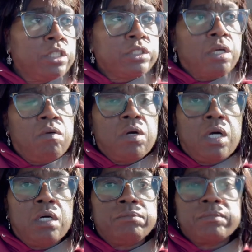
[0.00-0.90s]
So,
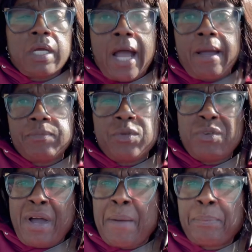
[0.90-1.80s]
um, I,
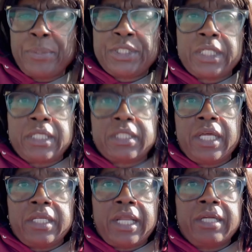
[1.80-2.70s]
you know, I appreciate
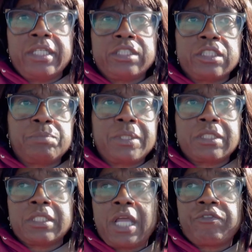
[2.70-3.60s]
that. Now, it just be
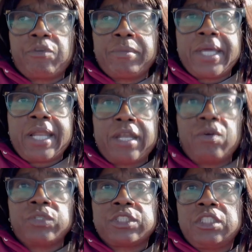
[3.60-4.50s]
the same for me, and I
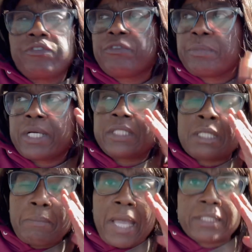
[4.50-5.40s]
know it's different
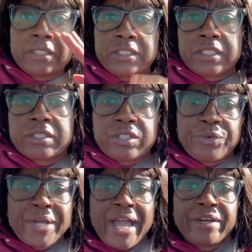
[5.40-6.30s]
because I'm actually the
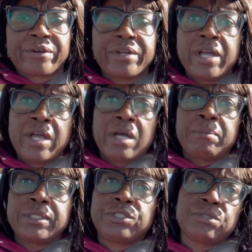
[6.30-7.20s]
creator,
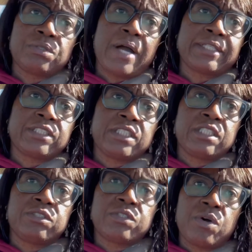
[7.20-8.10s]
but, you know, I
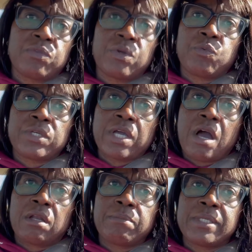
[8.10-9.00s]
still know that when
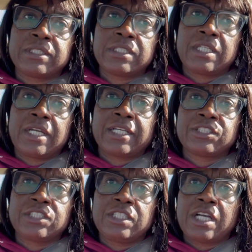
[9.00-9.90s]
y'all are missing and I
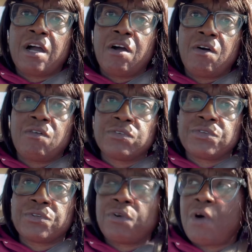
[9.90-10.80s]
see y'all,
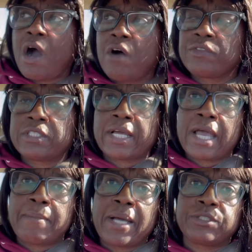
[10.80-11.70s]
you know, all the
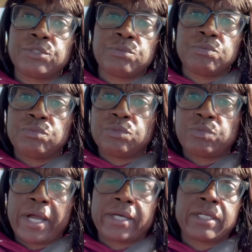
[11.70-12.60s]
time, I do
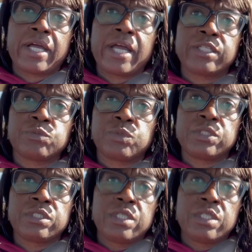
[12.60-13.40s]
recognize when,